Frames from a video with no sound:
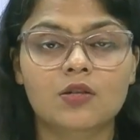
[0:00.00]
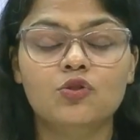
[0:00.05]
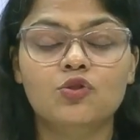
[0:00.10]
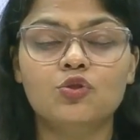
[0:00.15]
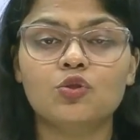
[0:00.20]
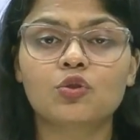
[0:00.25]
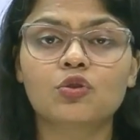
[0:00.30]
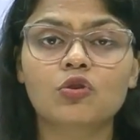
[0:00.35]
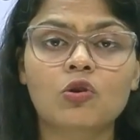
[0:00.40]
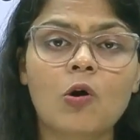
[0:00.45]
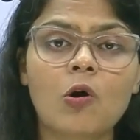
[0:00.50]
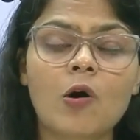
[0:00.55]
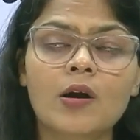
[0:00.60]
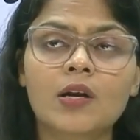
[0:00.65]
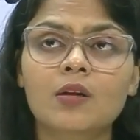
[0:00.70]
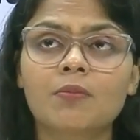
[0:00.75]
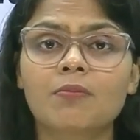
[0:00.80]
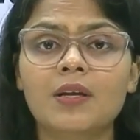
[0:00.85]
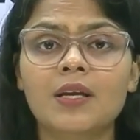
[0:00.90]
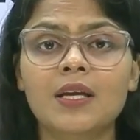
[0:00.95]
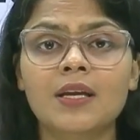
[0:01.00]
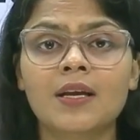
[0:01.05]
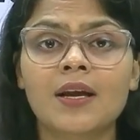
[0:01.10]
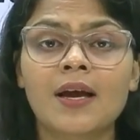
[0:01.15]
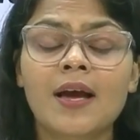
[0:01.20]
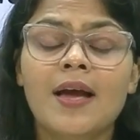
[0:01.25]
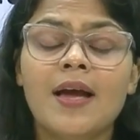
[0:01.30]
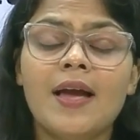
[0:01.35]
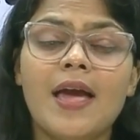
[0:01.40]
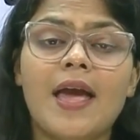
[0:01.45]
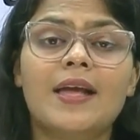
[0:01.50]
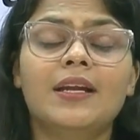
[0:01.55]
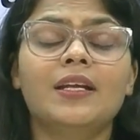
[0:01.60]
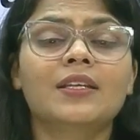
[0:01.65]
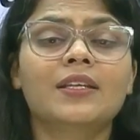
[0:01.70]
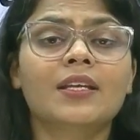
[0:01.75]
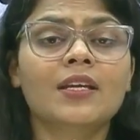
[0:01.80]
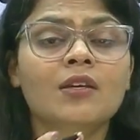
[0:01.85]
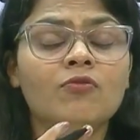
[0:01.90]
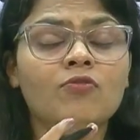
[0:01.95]
It should not be
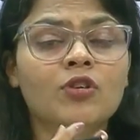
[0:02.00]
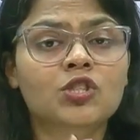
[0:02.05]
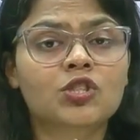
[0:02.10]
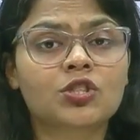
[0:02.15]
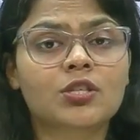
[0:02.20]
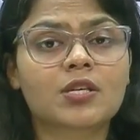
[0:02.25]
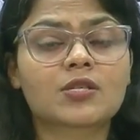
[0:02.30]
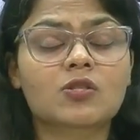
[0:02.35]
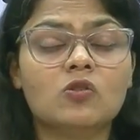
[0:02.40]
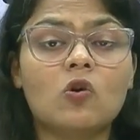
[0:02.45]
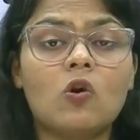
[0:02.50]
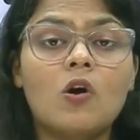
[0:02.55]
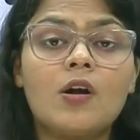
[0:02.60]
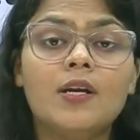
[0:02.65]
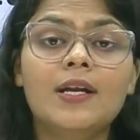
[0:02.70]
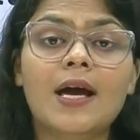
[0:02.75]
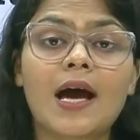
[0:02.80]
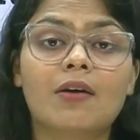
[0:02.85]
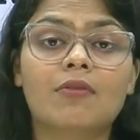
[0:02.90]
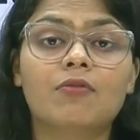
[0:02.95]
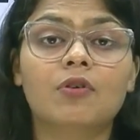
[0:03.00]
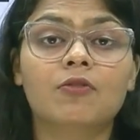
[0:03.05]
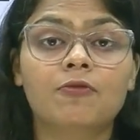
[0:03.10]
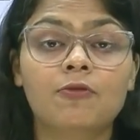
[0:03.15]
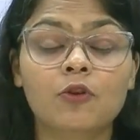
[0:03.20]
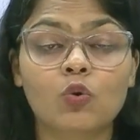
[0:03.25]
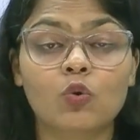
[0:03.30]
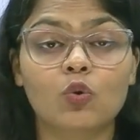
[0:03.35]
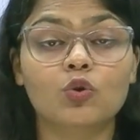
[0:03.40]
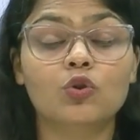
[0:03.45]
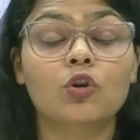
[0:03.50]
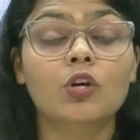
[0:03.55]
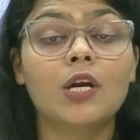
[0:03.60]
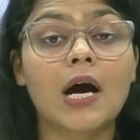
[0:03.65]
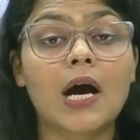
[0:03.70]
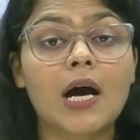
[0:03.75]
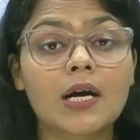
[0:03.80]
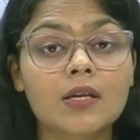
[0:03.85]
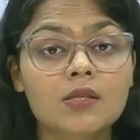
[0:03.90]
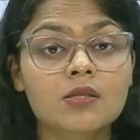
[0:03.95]
anything which does not have a flow. Your
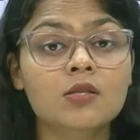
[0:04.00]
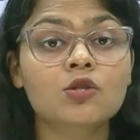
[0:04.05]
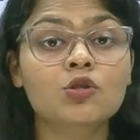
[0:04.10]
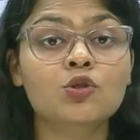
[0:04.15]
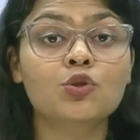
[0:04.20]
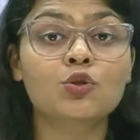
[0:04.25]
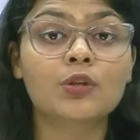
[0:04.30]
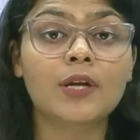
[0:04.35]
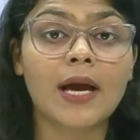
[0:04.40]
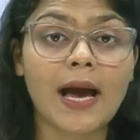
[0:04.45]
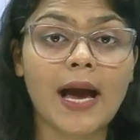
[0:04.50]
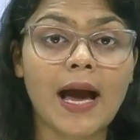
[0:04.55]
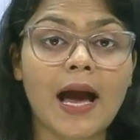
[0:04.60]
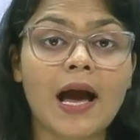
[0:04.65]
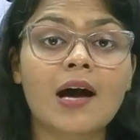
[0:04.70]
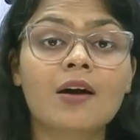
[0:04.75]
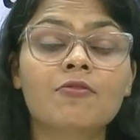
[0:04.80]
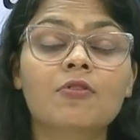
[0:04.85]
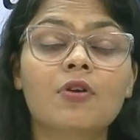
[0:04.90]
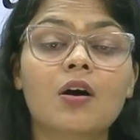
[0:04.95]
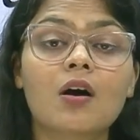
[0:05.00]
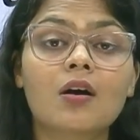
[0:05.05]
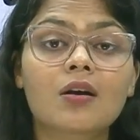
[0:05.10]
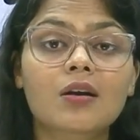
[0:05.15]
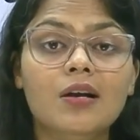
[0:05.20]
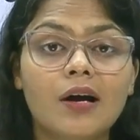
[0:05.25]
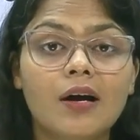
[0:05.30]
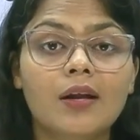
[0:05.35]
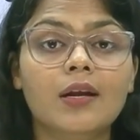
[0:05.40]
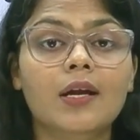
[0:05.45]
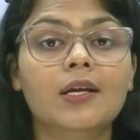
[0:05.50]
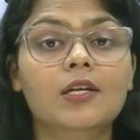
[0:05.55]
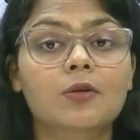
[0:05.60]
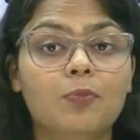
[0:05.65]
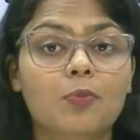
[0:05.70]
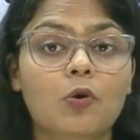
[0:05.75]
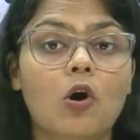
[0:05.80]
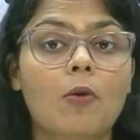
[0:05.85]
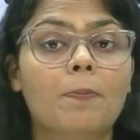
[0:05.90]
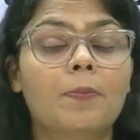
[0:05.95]
answer should have a
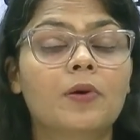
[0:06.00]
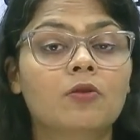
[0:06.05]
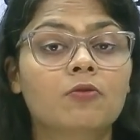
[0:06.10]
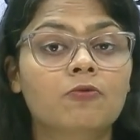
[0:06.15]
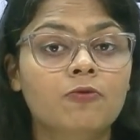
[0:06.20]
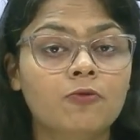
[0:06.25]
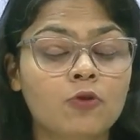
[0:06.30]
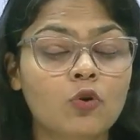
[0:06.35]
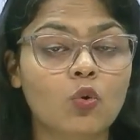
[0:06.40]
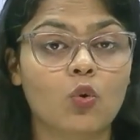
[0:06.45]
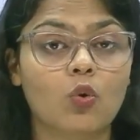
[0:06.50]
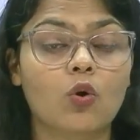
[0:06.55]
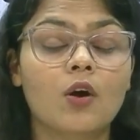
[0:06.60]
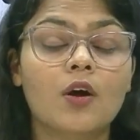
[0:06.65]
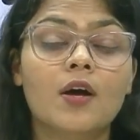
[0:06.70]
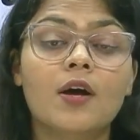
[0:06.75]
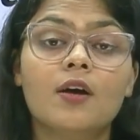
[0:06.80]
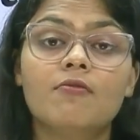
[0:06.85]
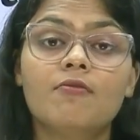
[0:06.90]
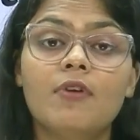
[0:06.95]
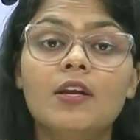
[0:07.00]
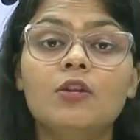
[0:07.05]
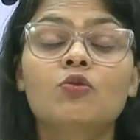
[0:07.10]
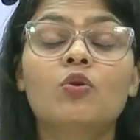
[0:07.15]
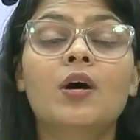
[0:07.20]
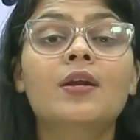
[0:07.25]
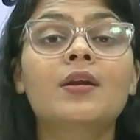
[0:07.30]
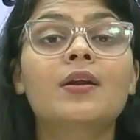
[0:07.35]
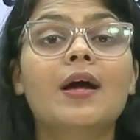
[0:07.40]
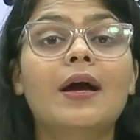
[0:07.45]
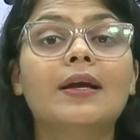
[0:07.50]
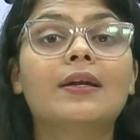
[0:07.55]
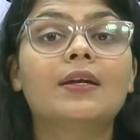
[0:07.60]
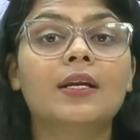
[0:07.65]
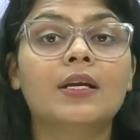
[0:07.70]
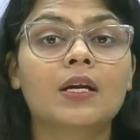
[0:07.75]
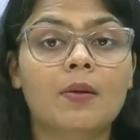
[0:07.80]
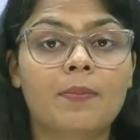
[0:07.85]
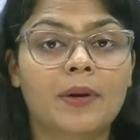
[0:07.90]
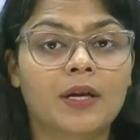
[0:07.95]
correct, proper flow when you are
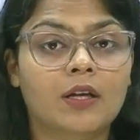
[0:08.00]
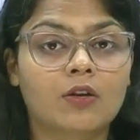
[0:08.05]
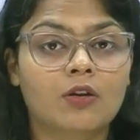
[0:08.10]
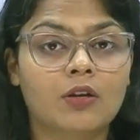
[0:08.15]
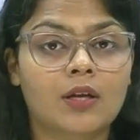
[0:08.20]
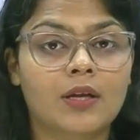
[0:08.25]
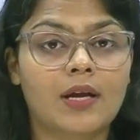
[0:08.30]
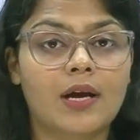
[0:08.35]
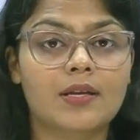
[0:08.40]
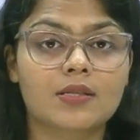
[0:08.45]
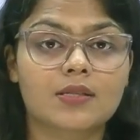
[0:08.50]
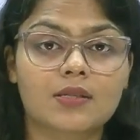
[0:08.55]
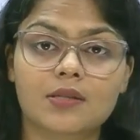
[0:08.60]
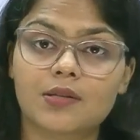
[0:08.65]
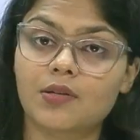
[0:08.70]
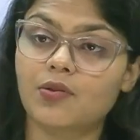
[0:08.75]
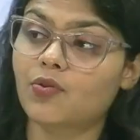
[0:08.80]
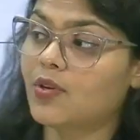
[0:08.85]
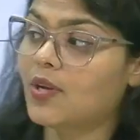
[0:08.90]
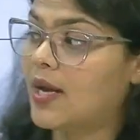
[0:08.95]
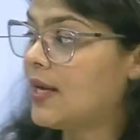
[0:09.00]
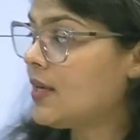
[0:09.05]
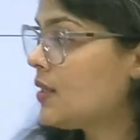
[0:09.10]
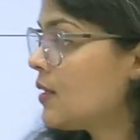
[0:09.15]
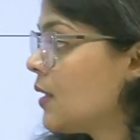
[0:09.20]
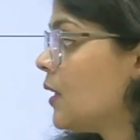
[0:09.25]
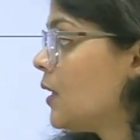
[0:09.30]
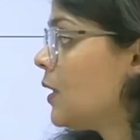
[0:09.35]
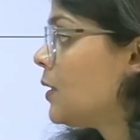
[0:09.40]
writing a particular answer, right?